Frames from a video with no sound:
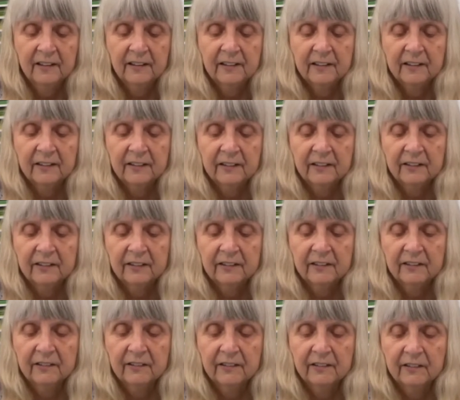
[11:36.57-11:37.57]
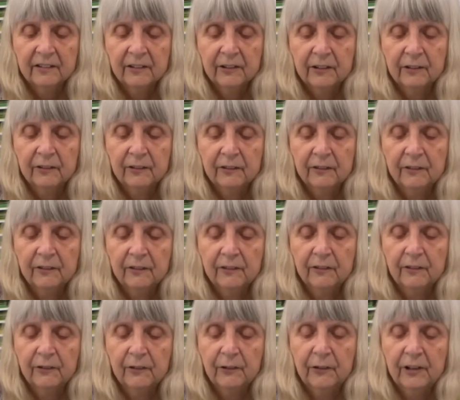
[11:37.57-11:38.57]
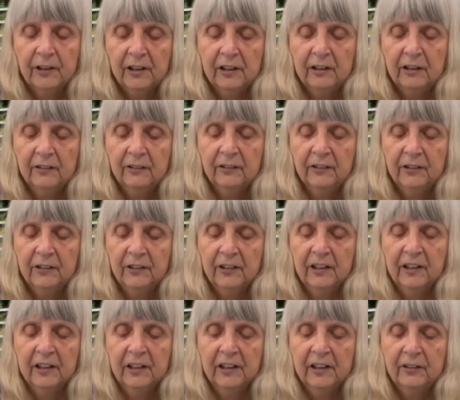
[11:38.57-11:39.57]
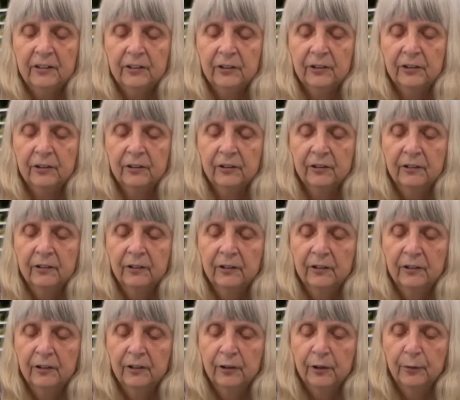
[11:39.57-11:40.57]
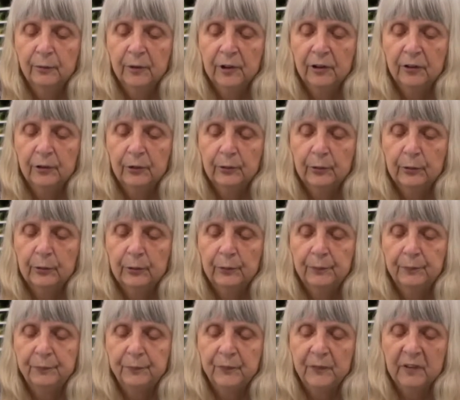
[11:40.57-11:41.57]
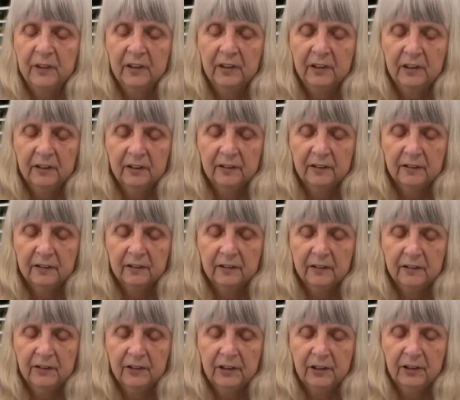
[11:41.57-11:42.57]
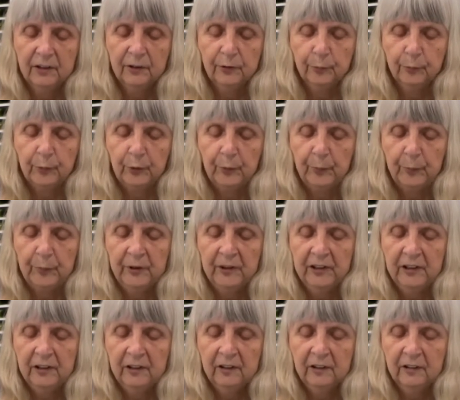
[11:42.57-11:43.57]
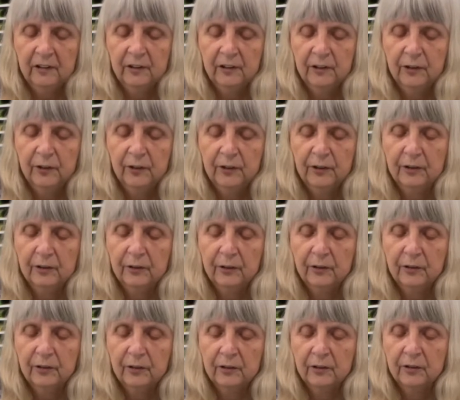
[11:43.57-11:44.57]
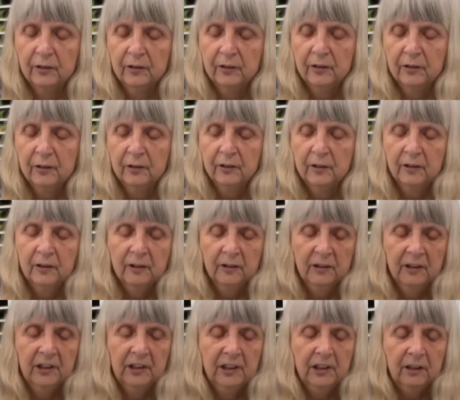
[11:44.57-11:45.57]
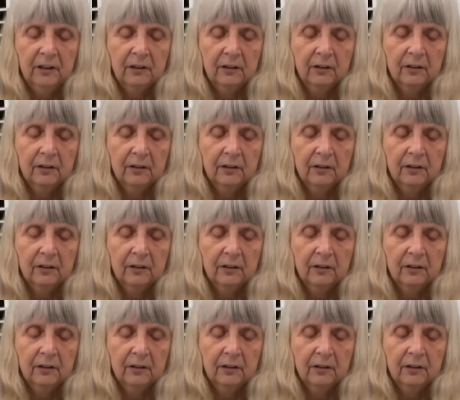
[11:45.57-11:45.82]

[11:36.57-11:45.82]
So I'll go quite close to the edge, make sure it adheres properly and looks neat.